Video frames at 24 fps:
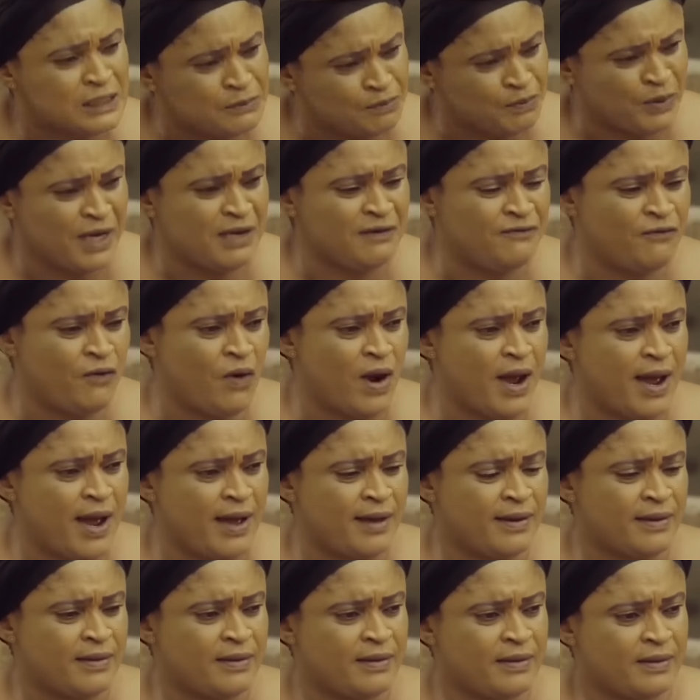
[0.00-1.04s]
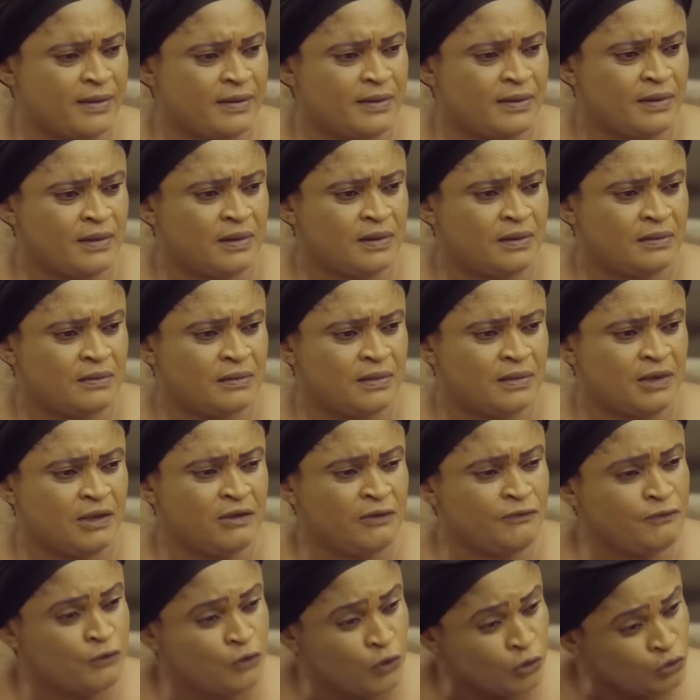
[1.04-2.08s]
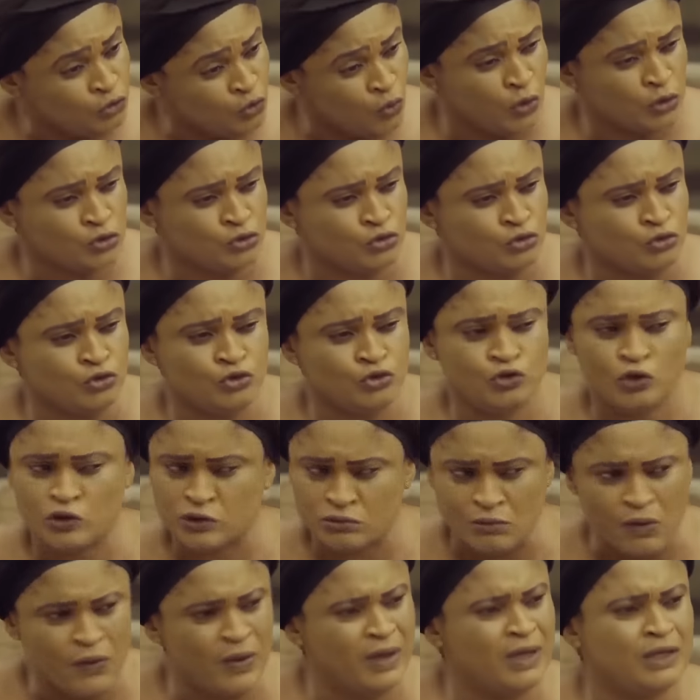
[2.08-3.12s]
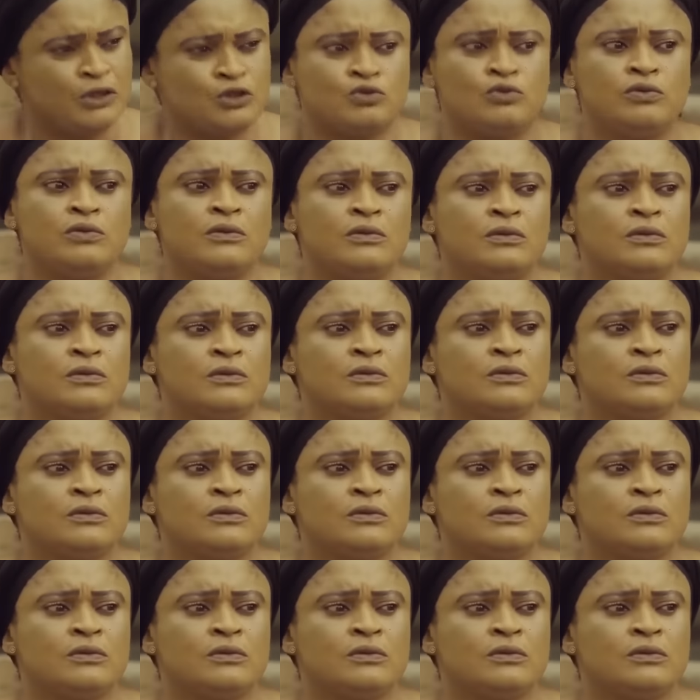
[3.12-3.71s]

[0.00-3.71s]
is praying for her. If you don't know what to do, just be really true.